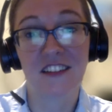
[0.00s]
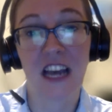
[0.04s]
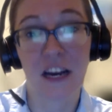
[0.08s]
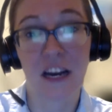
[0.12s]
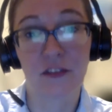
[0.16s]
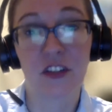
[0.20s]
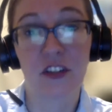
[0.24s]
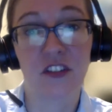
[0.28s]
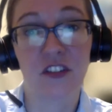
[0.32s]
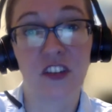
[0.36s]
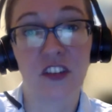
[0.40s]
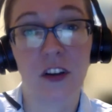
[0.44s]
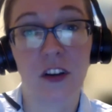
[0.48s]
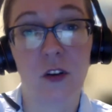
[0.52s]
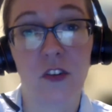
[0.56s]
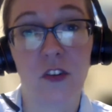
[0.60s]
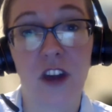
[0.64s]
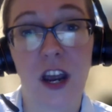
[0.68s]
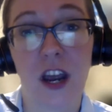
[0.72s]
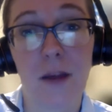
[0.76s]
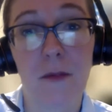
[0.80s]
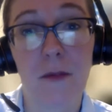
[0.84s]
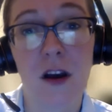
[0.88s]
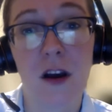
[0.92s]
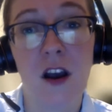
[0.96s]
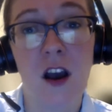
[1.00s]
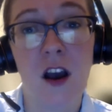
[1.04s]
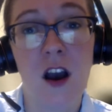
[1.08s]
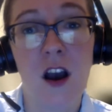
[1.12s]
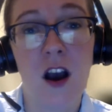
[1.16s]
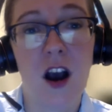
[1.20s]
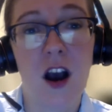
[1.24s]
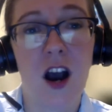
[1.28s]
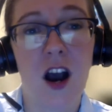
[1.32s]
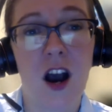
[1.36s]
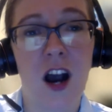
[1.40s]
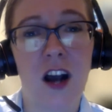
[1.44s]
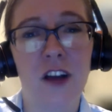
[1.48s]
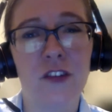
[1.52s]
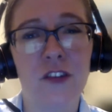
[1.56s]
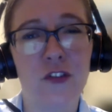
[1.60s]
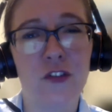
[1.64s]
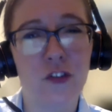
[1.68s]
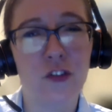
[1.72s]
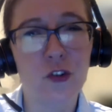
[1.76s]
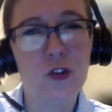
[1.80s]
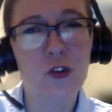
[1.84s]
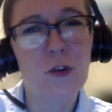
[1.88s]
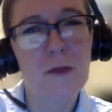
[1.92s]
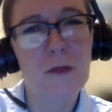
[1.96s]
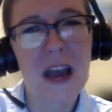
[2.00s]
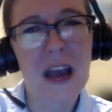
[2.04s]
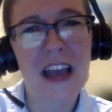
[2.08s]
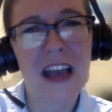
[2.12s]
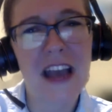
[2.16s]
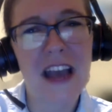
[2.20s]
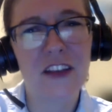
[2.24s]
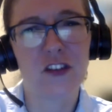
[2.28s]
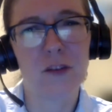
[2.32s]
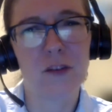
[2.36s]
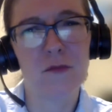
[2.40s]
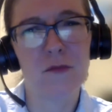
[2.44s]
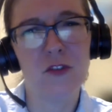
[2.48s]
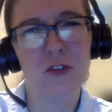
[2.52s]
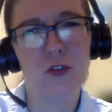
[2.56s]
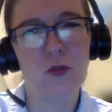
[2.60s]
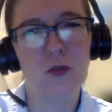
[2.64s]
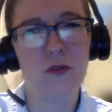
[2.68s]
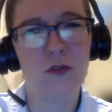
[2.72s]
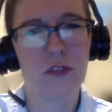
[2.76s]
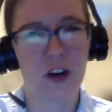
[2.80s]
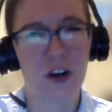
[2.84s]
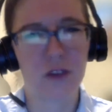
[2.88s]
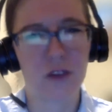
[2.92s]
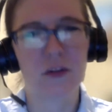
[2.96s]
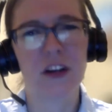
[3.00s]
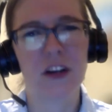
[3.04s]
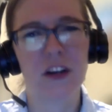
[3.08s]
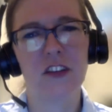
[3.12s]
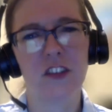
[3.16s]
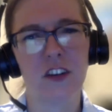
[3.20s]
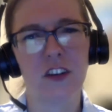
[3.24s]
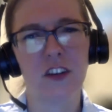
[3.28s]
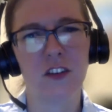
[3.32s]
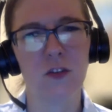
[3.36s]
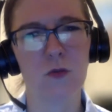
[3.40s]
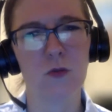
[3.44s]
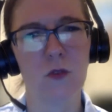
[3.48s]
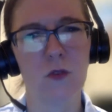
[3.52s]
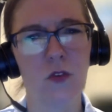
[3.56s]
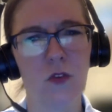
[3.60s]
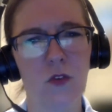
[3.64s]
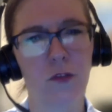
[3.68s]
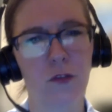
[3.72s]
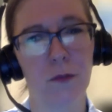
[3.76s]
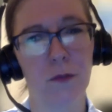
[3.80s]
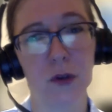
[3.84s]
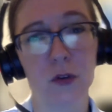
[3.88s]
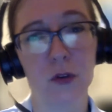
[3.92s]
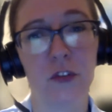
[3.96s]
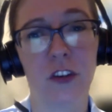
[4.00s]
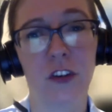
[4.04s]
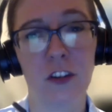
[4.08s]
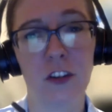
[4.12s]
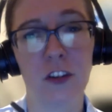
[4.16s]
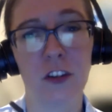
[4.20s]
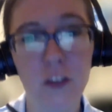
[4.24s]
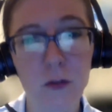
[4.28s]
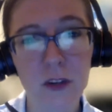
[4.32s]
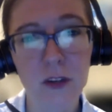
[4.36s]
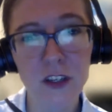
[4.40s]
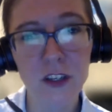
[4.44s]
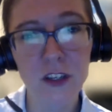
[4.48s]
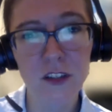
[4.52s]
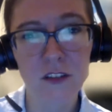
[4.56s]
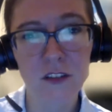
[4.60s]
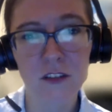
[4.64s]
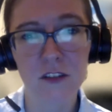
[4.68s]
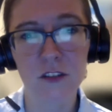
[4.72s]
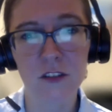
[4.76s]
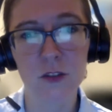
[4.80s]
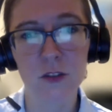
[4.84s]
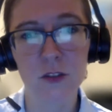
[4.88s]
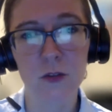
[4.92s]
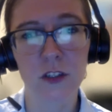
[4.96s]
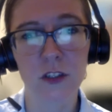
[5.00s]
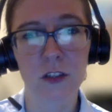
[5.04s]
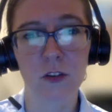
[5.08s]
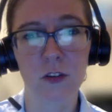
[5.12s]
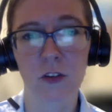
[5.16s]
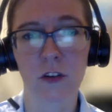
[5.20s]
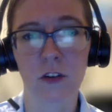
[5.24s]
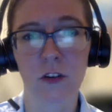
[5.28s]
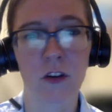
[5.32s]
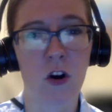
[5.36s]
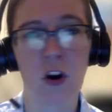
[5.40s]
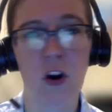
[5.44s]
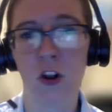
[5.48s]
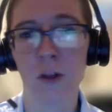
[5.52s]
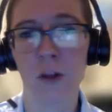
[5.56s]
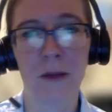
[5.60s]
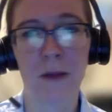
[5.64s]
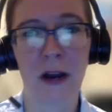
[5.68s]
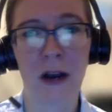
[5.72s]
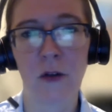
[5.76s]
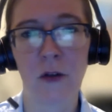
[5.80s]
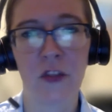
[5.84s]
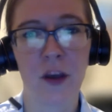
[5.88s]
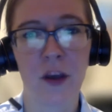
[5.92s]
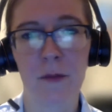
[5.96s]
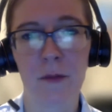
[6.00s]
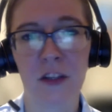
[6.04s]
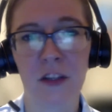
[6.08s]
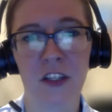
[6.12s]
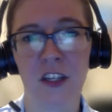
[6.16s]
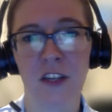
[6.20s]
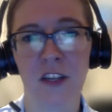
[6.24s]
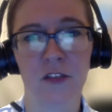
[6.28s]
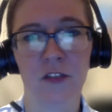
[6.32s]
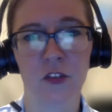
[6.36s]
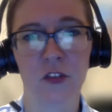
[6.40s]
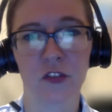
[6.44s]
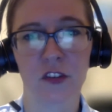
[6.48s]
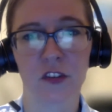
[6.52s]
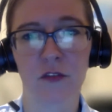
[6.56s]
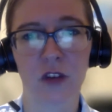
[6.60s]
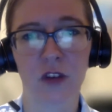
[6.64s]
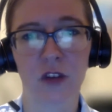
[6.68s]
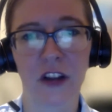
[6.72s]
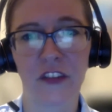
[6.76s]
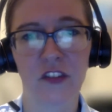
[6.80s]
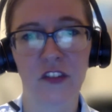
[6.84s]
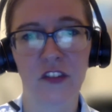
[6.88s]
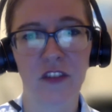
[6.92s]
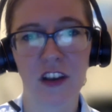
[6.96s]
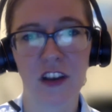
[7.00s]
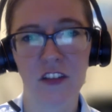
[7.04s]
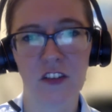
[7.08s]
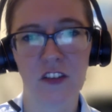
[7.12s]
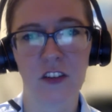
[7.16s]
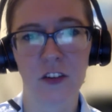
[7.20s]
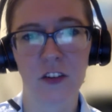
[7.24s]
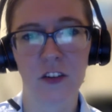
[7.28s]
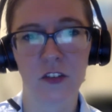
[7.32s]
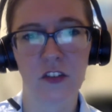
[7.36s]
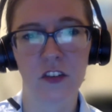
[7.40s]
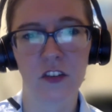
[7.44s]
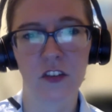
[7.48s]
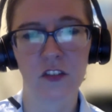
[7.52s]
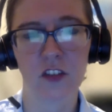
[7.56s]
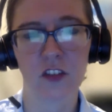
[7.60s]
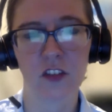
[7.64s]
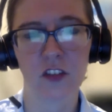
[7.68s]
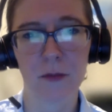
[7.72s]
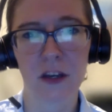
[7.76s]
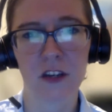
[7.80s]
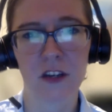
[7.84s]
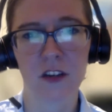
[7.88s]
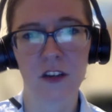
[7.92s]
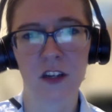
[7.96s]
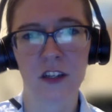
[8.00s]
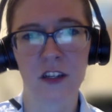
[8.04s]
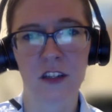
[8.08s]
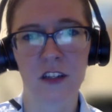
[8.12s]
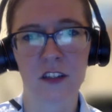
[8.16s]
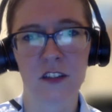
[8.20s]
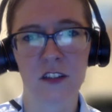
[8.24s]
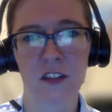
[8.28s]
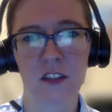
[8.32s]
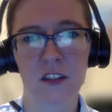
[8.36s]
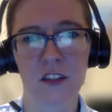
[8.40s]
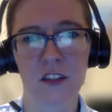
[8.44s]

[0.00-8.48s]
every single time. Uh, Zoom has some new fundraising tools built into it. You can learn all about them at the Givers and Friends Fest. There's a summit uh,